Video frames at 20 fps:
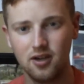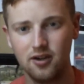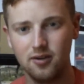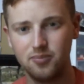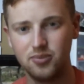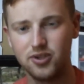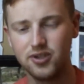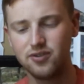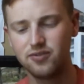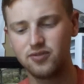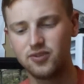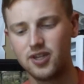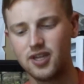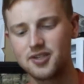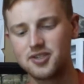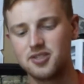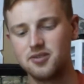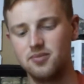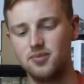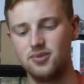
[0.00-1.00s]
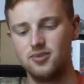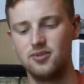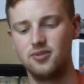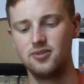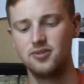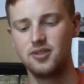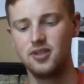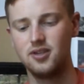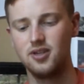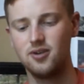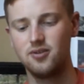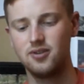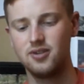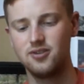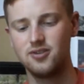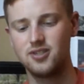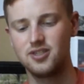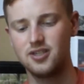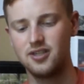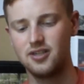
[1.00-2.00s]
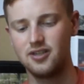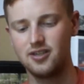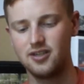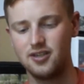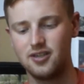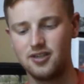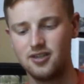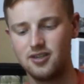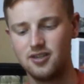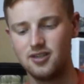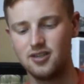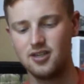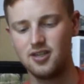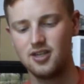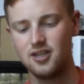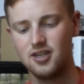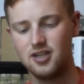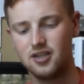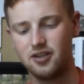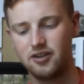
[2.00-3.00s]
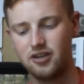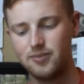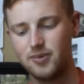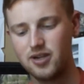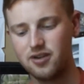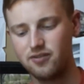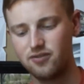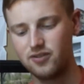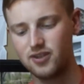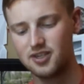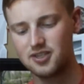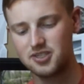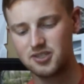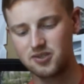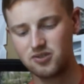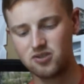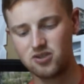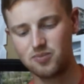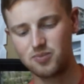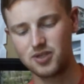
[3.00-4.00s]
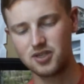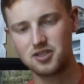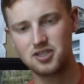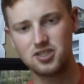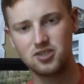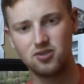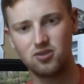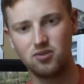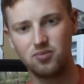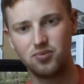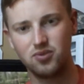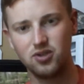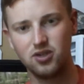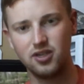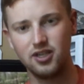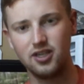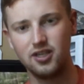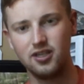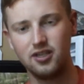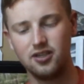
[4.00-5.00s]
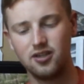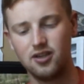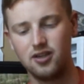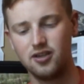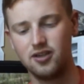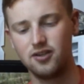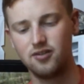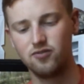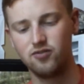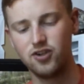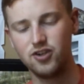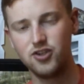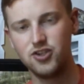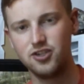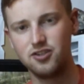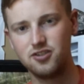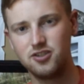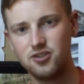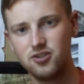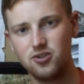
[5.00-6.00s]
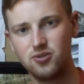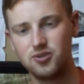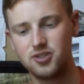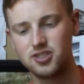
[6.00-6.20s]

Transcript: are pretty flexible. You know, there's a good amount of flex to it, but it's still pretty rigid too.